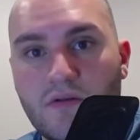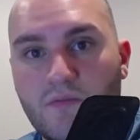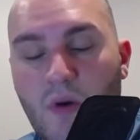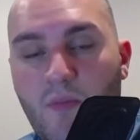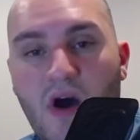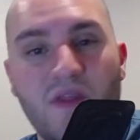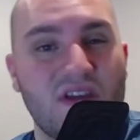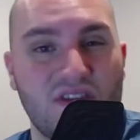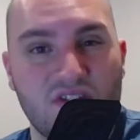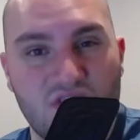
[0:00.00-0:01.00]
Papadic and
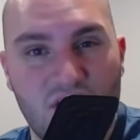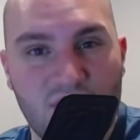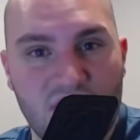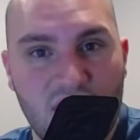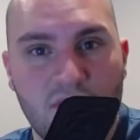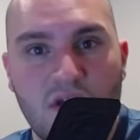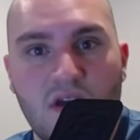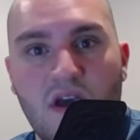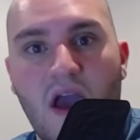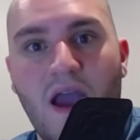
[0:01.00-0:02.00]
the Cherubim,
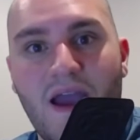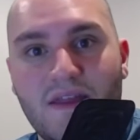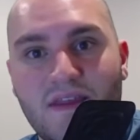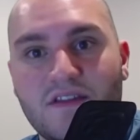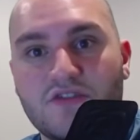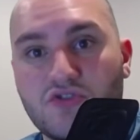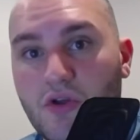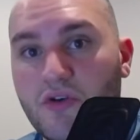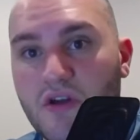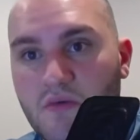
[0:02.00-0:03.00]
and then slow
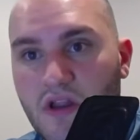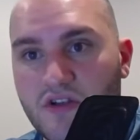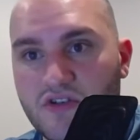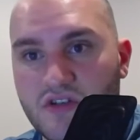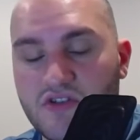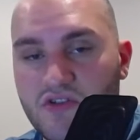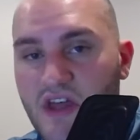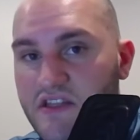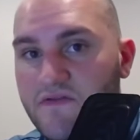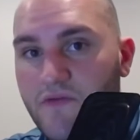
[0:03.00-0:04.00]
Yammerlogic. So
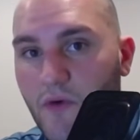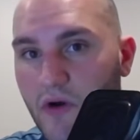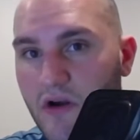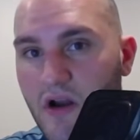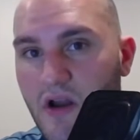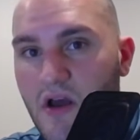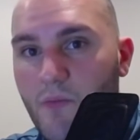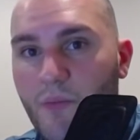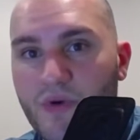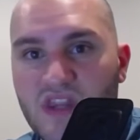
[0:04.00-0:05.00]
that's four,
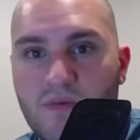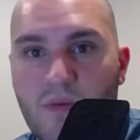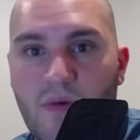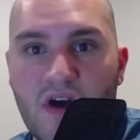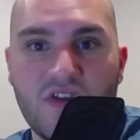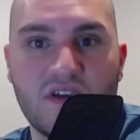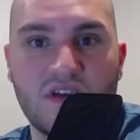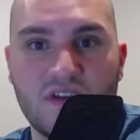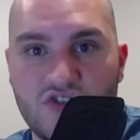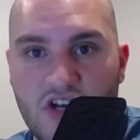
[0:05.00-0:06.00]
but the Papadic
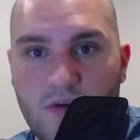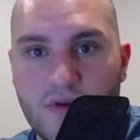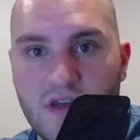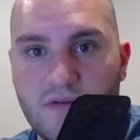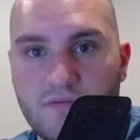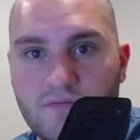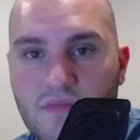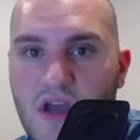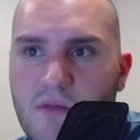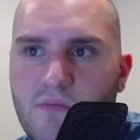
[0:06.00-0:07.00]
and Cherubim
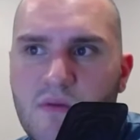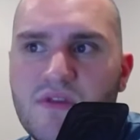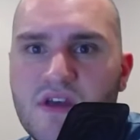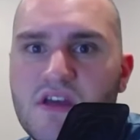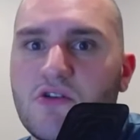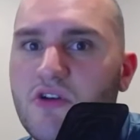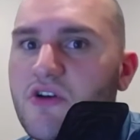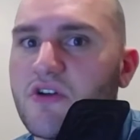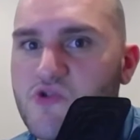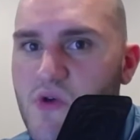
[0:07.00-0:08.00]
and maybe the Kinonicon
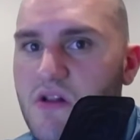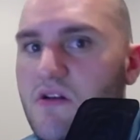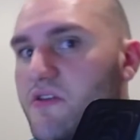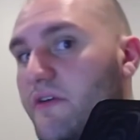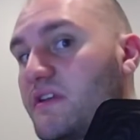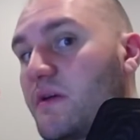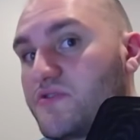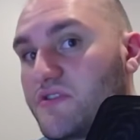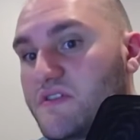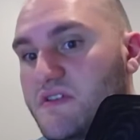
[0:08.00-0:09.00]
as well are the only times you're
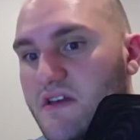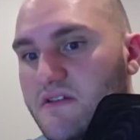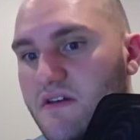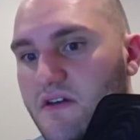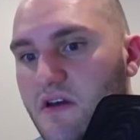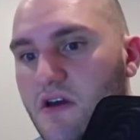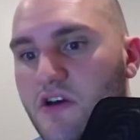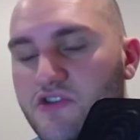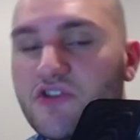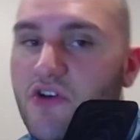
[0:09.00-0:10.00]
going to see it.
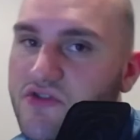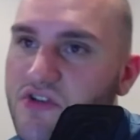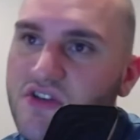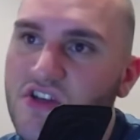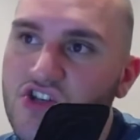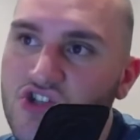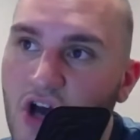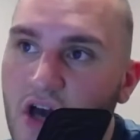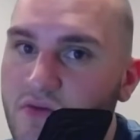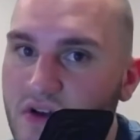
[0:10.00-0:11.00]
So those are the
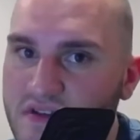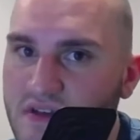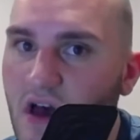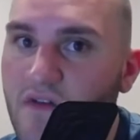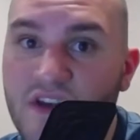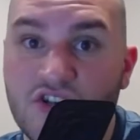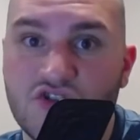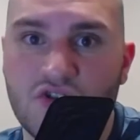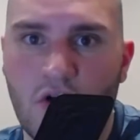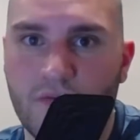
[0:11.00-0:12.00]
genres of each
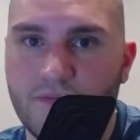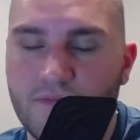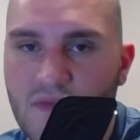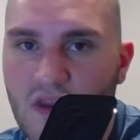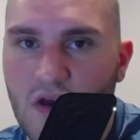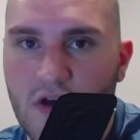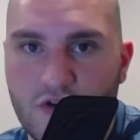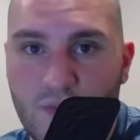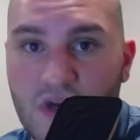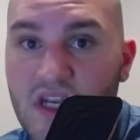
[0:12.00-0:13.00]
tone,
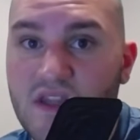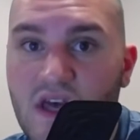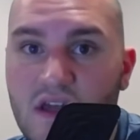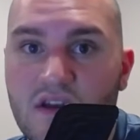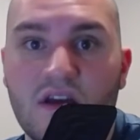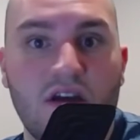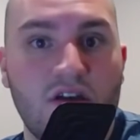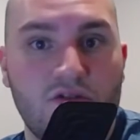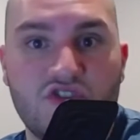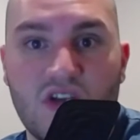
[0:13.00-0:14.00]
meaning that
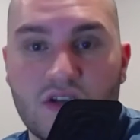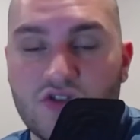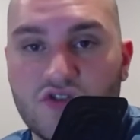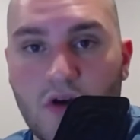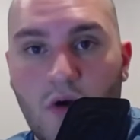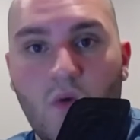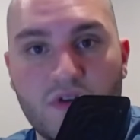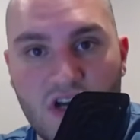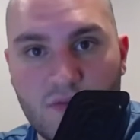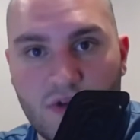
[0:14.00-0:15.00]
there's not just tone 1
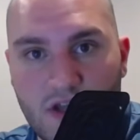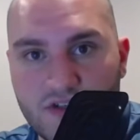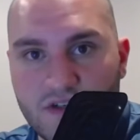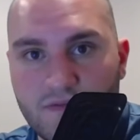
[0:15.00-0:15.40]
Yammerlogic,